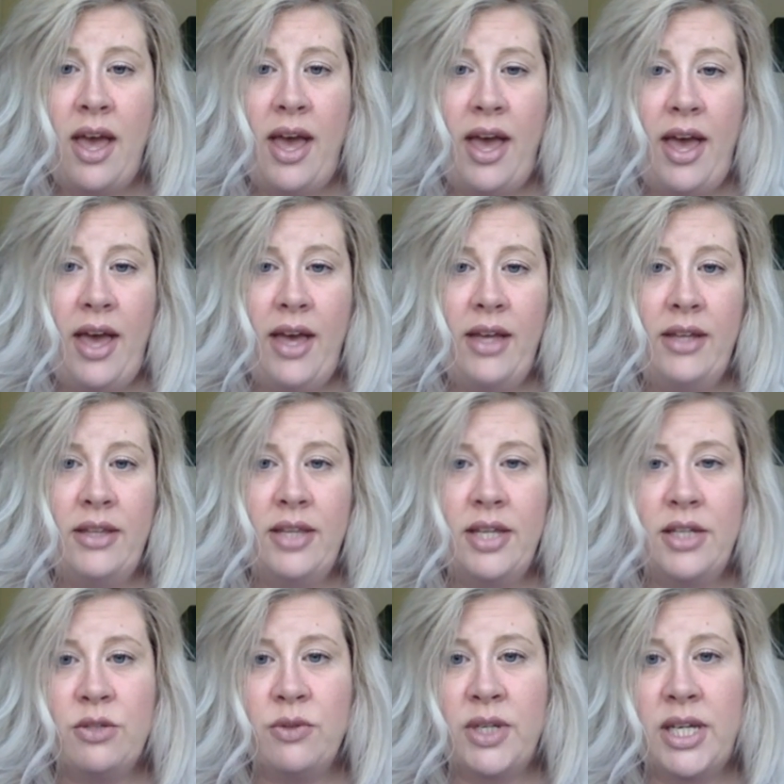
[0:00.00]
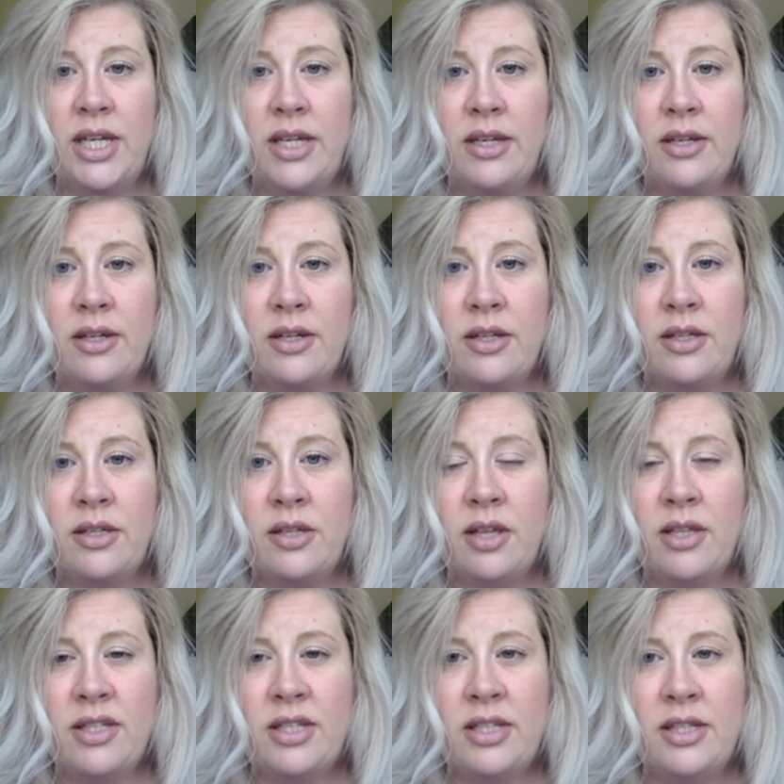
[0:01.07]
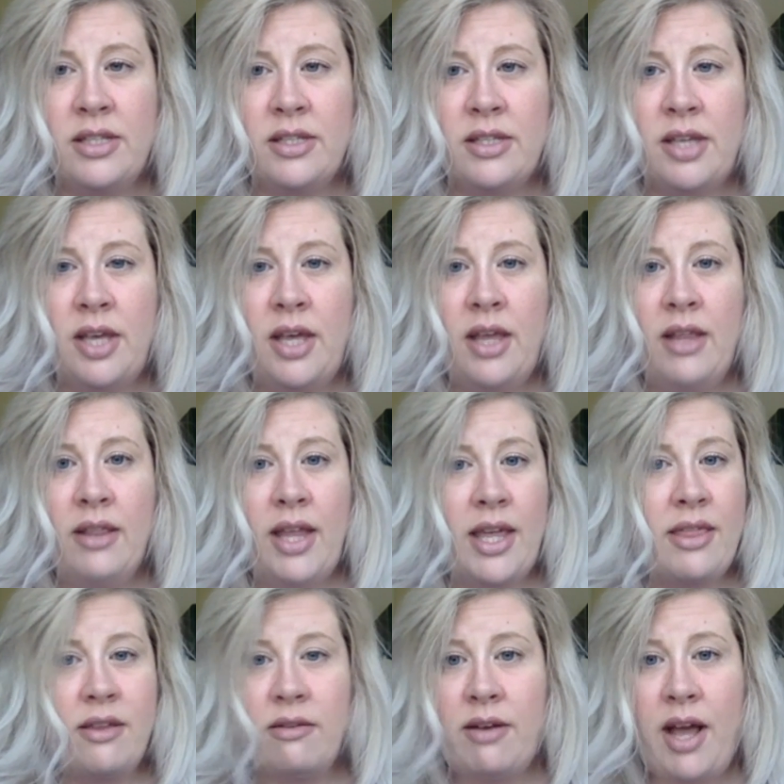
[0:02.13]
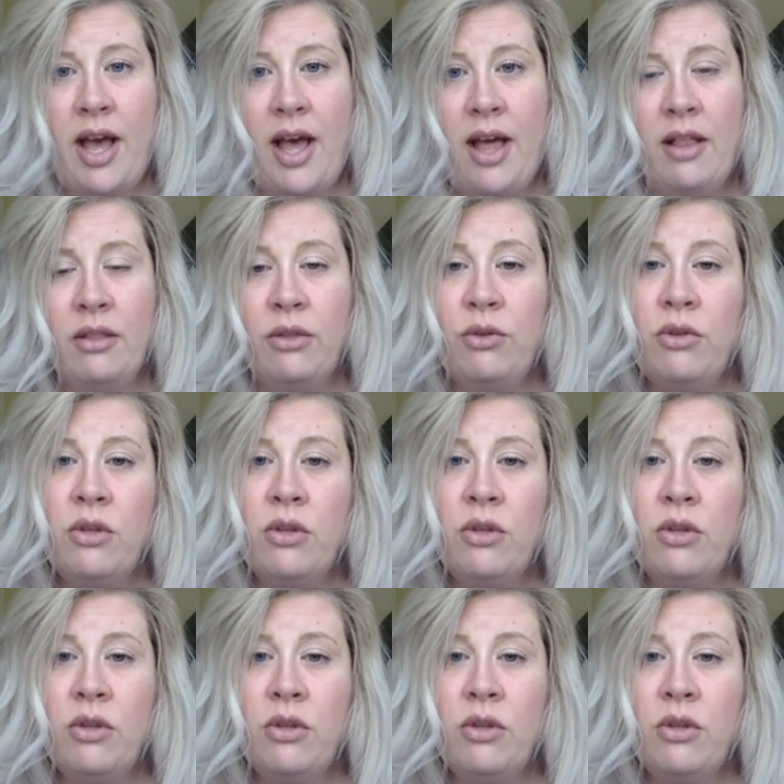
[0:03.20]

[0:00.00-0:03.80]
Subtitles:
And they treat consultants like they're not.